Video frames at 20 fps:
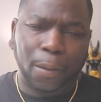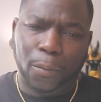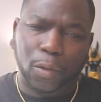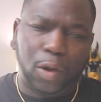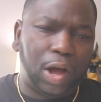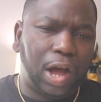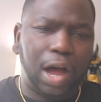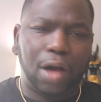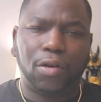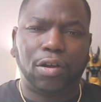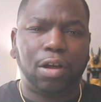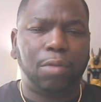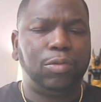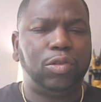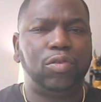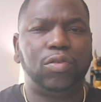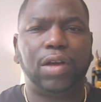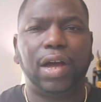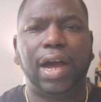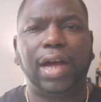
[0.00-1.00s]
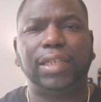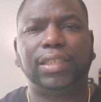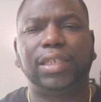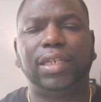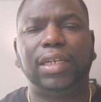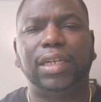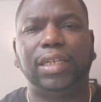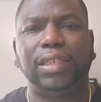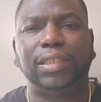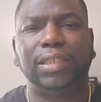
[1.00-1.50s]
Well, how come you guys
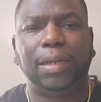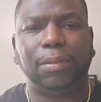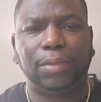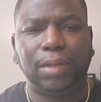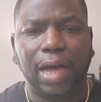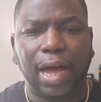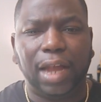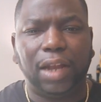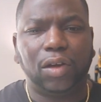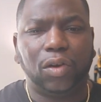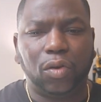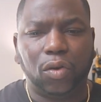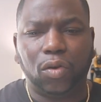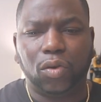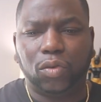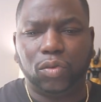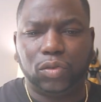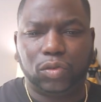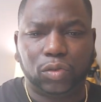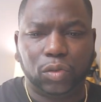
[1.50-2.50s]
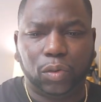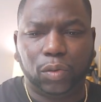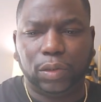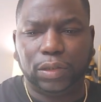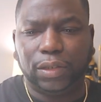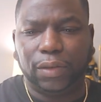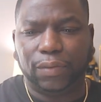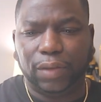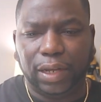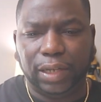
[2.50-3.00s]
can accept the allegorical
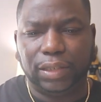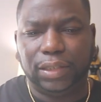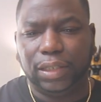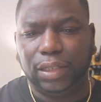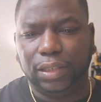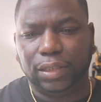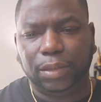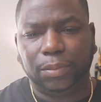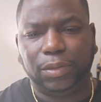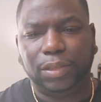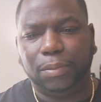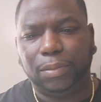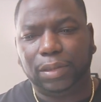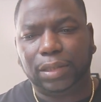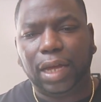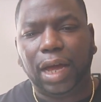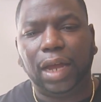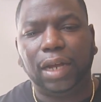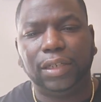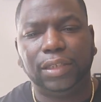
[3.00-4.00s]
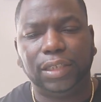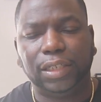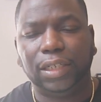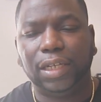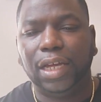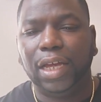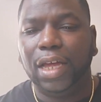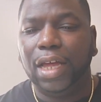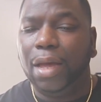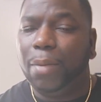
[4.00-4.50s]
stories of ancient Egyptian mythology,